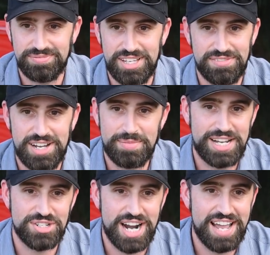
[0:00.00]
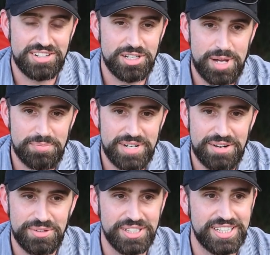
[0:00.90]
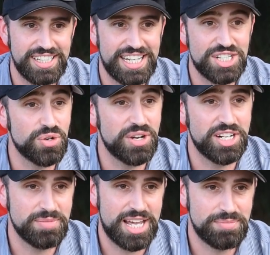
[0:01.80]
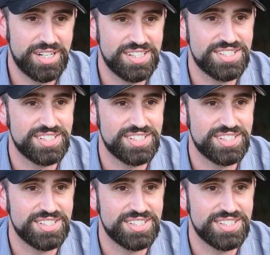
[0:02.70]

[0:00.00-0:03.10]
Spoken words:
if I'm not driving them, I'm not really enjoying them that much.